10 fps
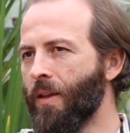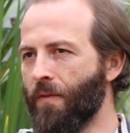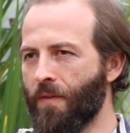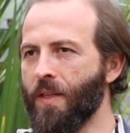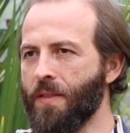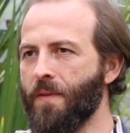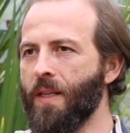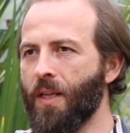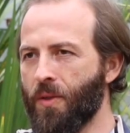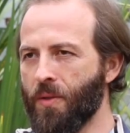the first
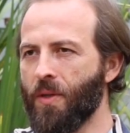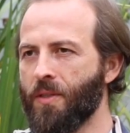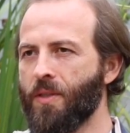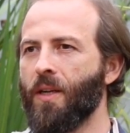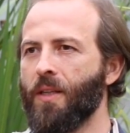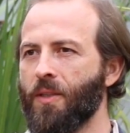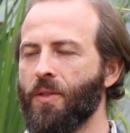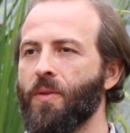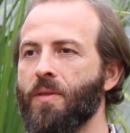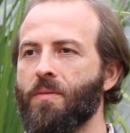thing that you are starting
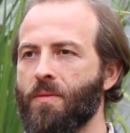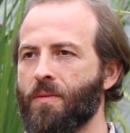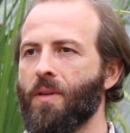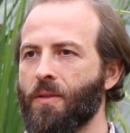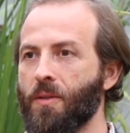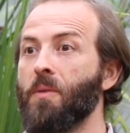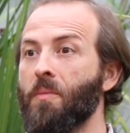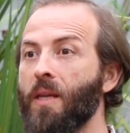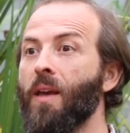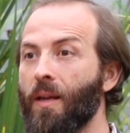to do is to start to
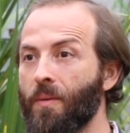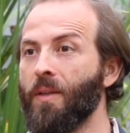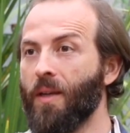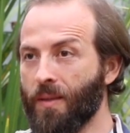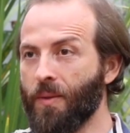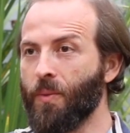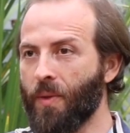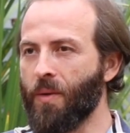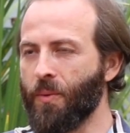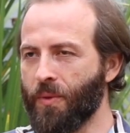communicate with the
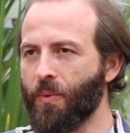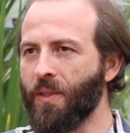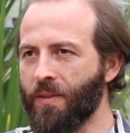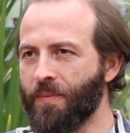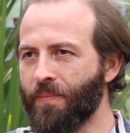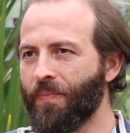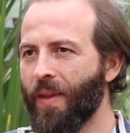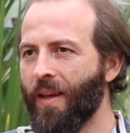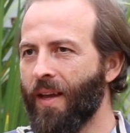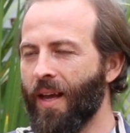outer world.
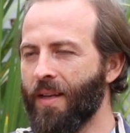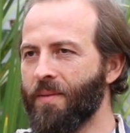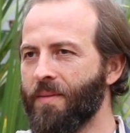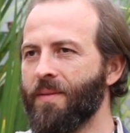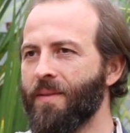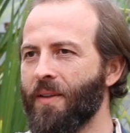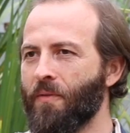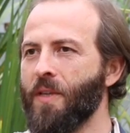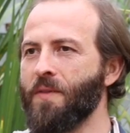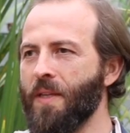And the
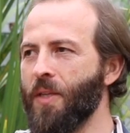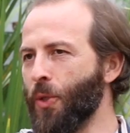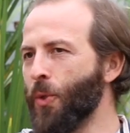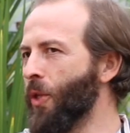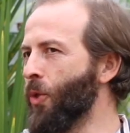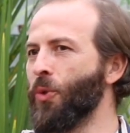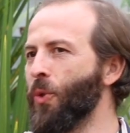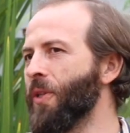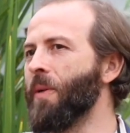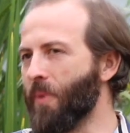first thing you don't
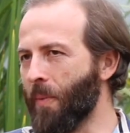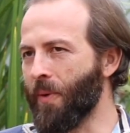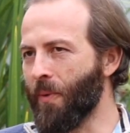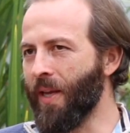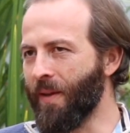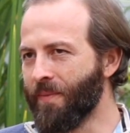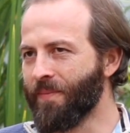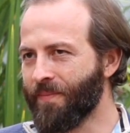do it in a proper way.